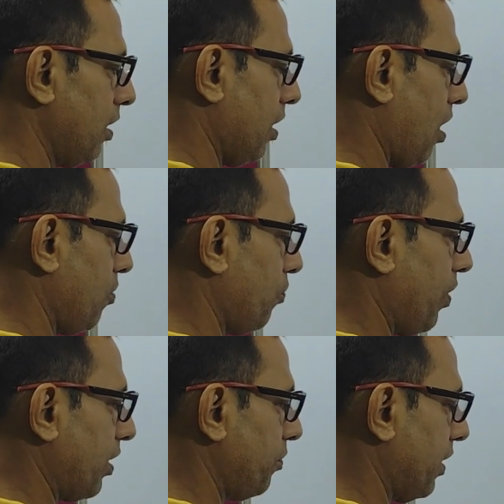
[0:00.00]
Now
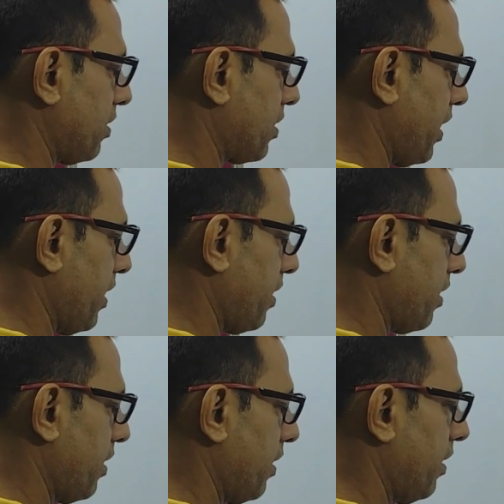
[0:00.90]
what you can say?
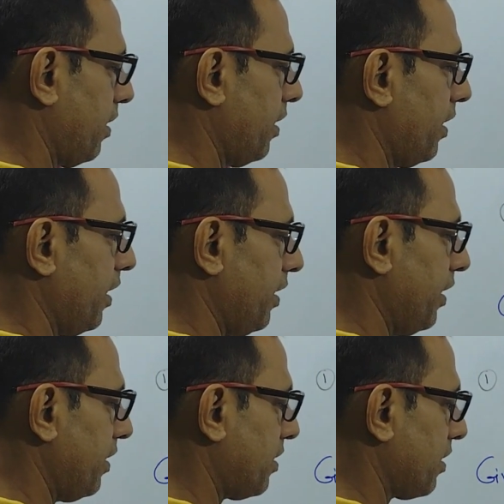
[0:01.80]

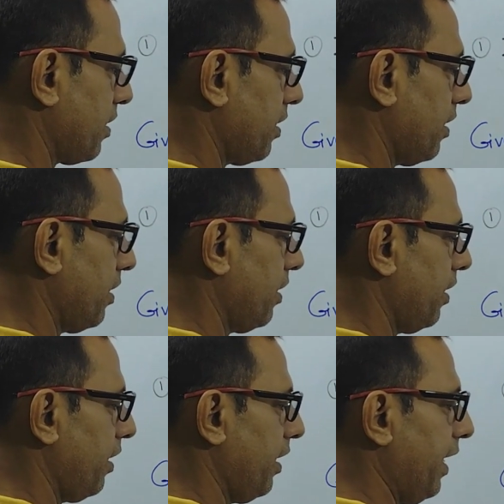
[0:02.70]
It is
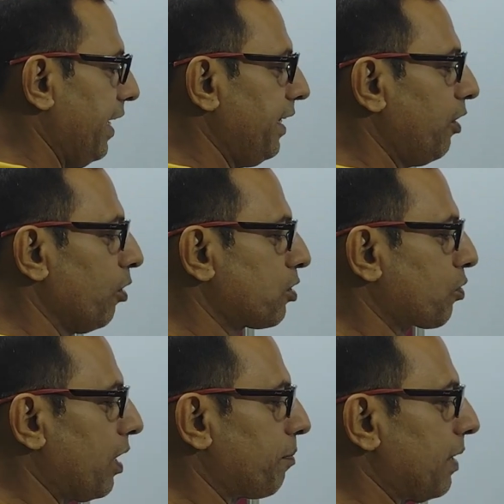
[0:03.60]
AD whole
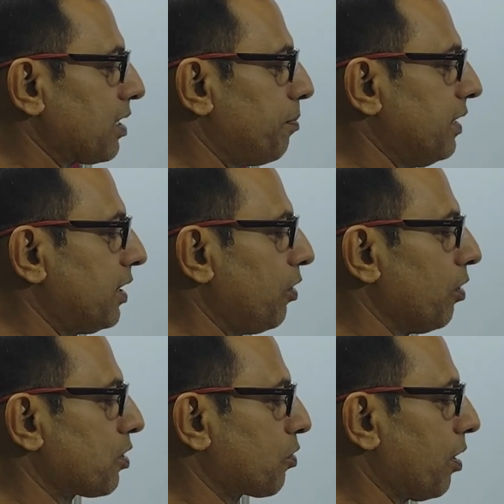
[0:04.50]
square plus BC
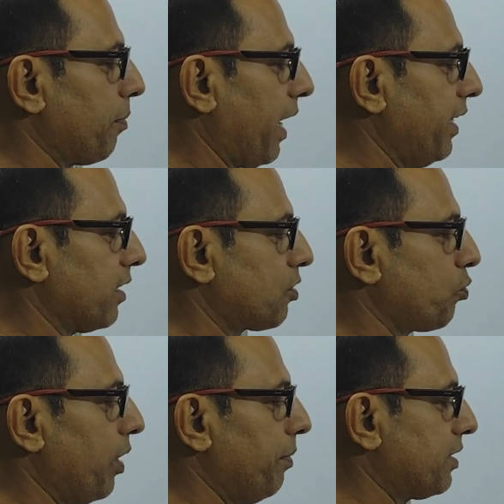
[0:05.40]
whole square minus
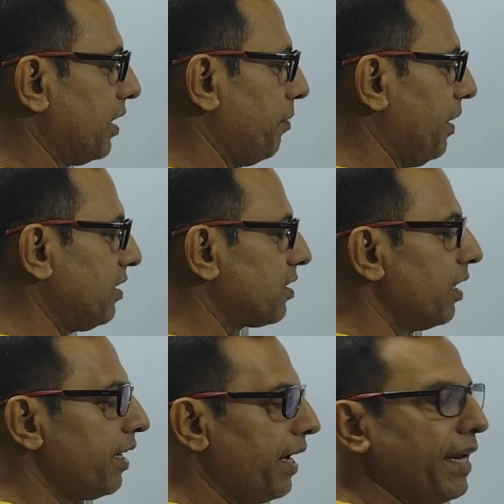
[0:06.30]
2 ABCD
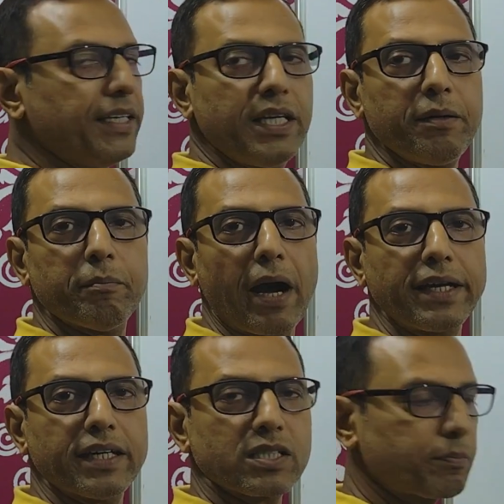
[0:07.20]
means AD
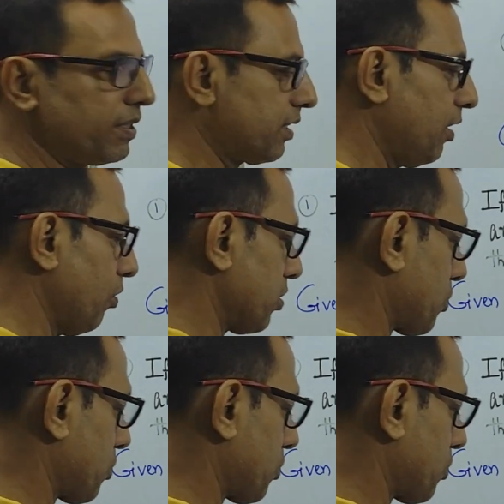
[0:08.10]
minus BC whole